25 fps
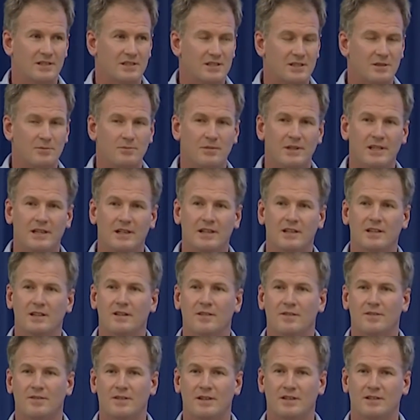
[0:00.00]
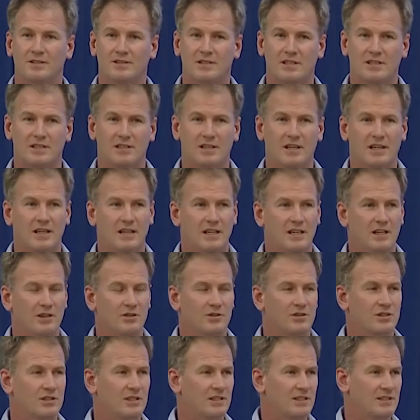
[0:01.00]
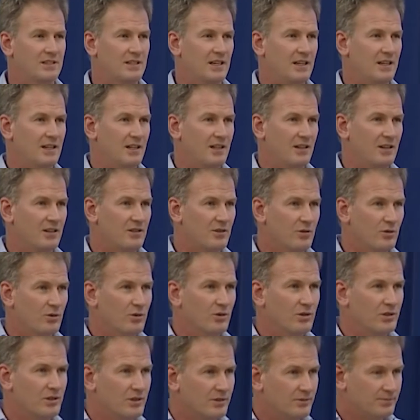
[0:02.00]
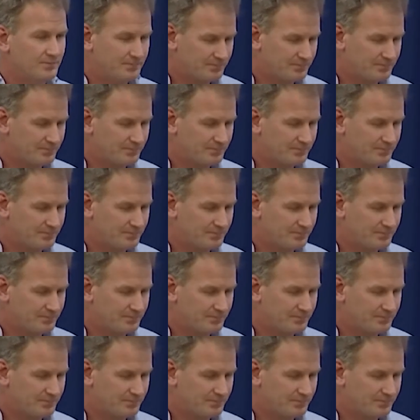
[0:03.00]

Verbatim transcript: sibling feels he or she is getting ignored.